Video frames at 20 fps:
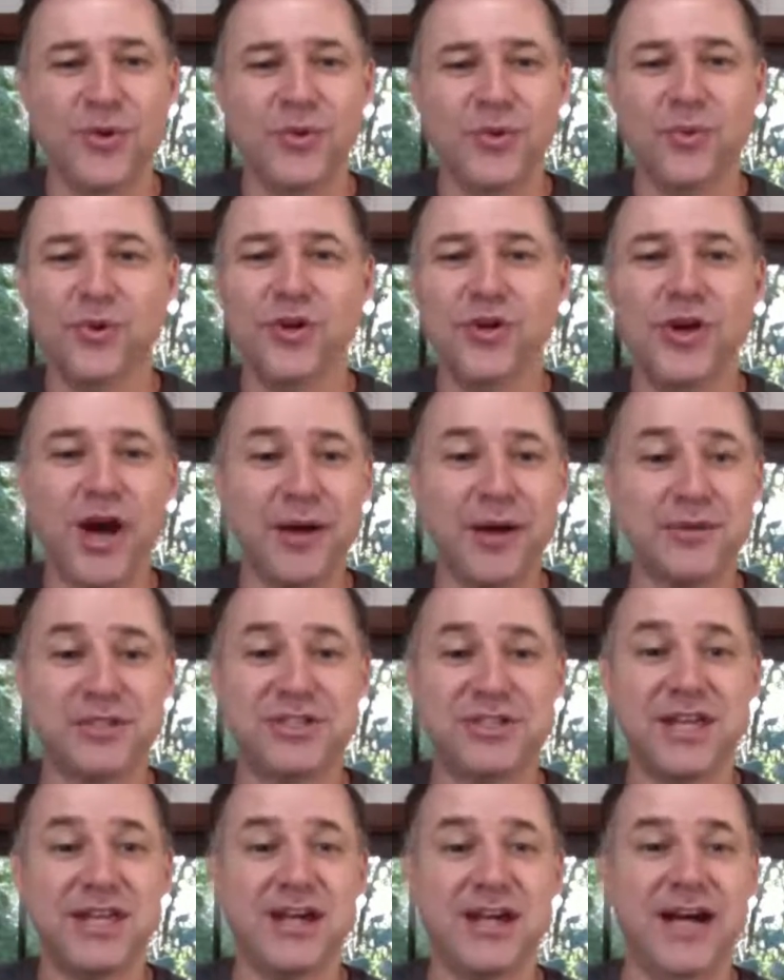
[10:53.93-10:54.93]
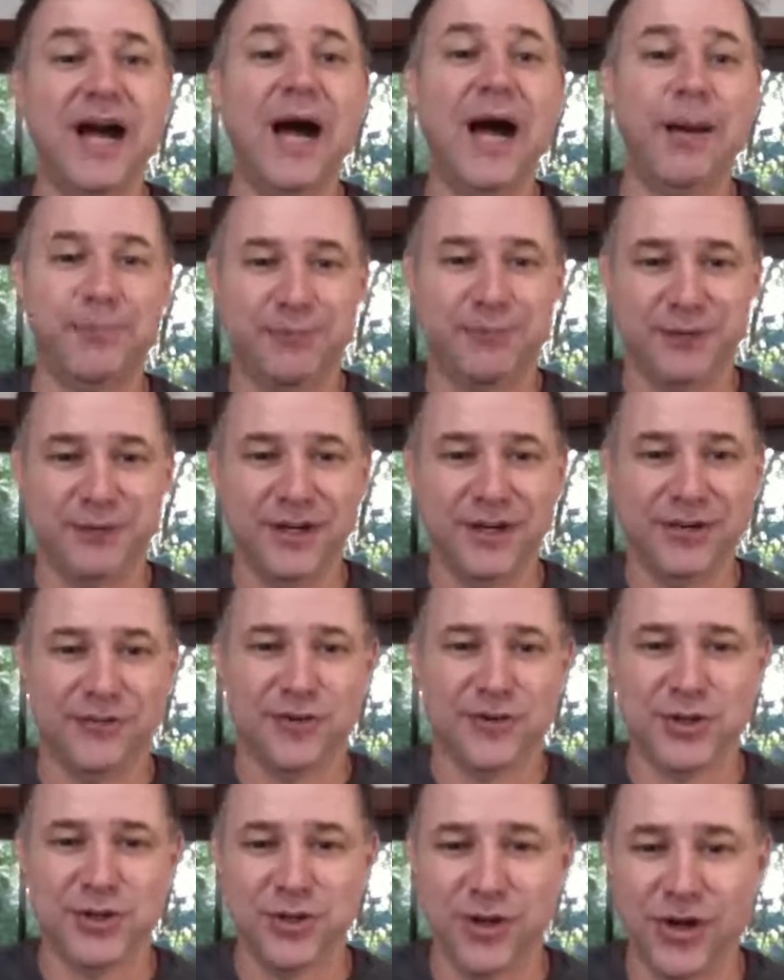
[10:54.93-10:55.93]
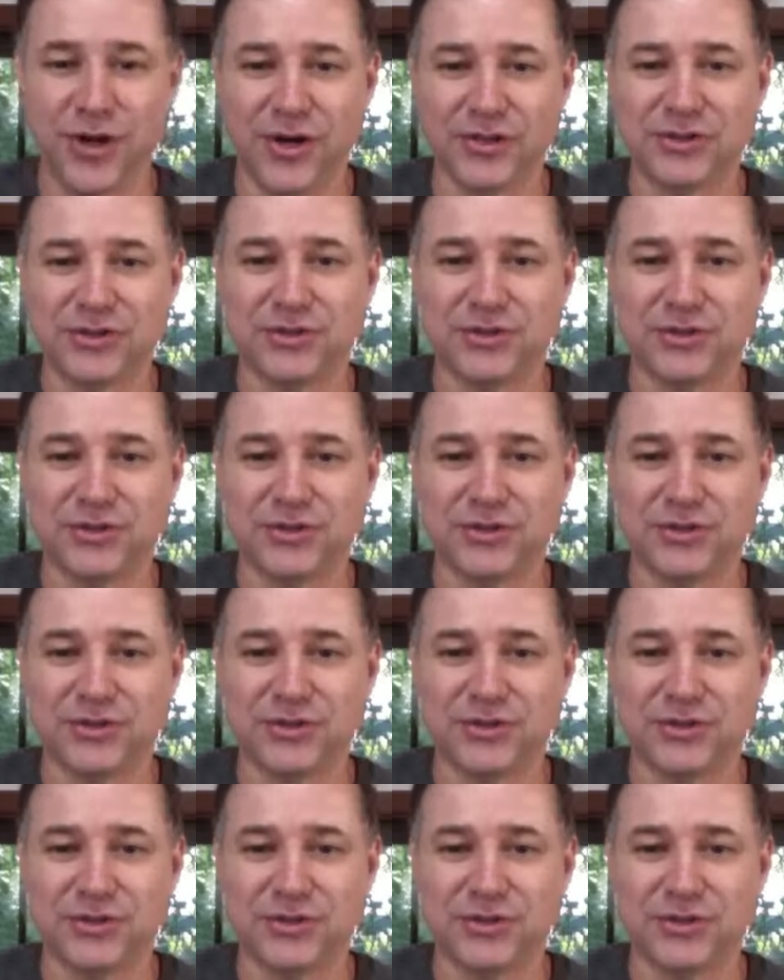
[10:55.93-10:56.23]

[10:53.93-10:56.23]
would not stay up for too long.